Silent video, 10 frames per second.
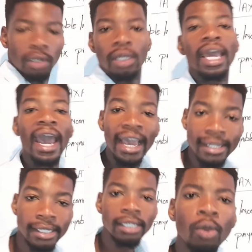
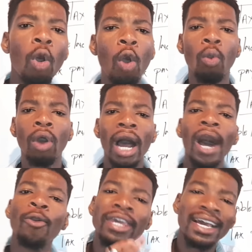Yes, whoa,
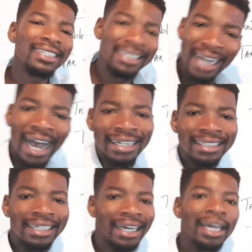are we yet done
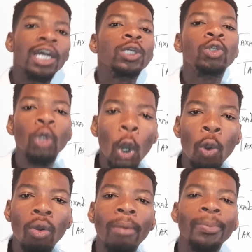here?
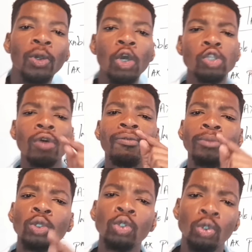No, because of
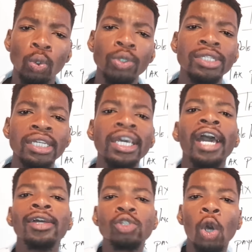Nduduzi
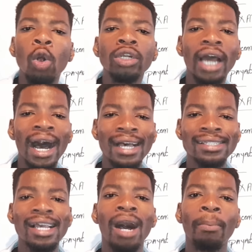told
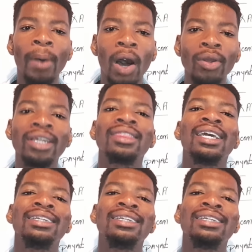us about the